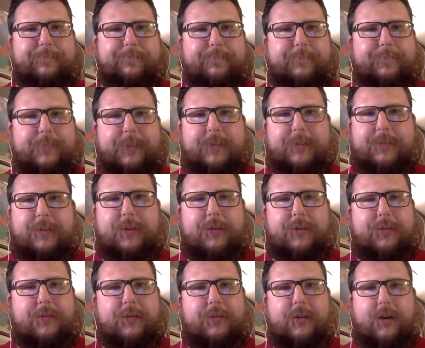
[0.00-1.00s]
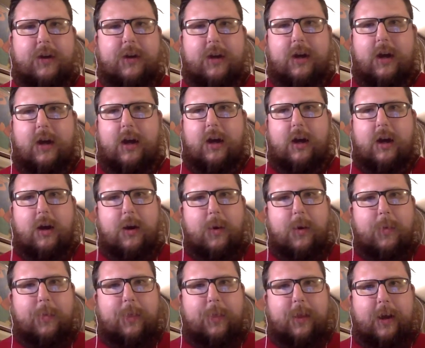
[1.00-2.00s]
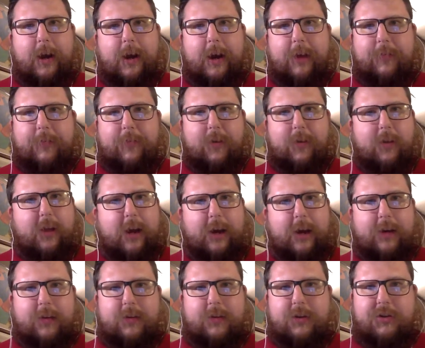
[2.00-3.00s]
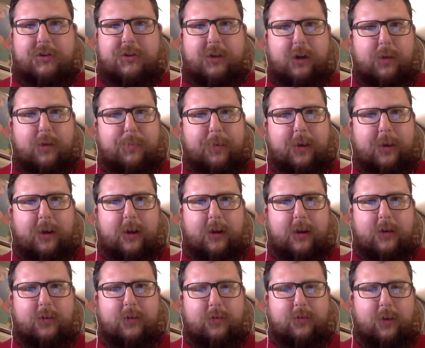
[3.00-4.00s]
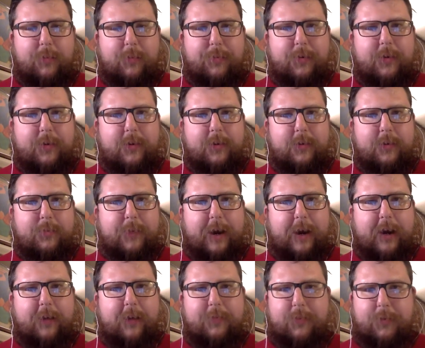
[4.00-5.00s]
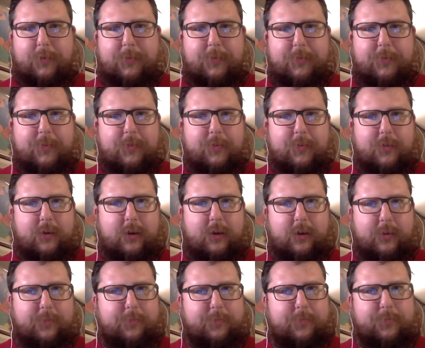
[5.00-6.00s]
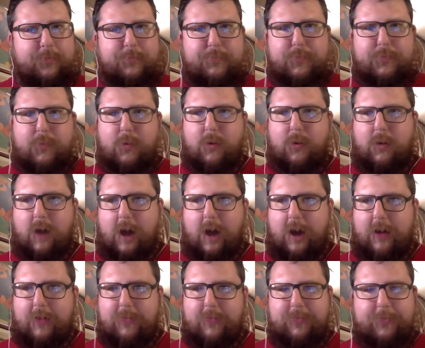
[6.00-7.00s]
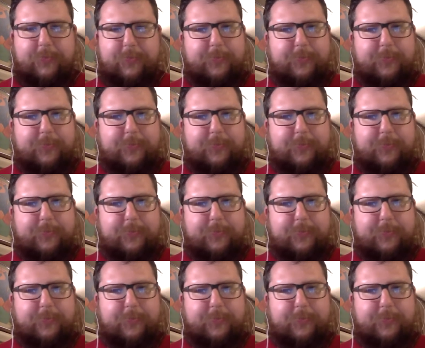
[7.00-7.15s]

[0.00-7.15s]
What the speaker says: it's just, I feel like the GOP and Trump and his band of doofuses are going to pull a lot of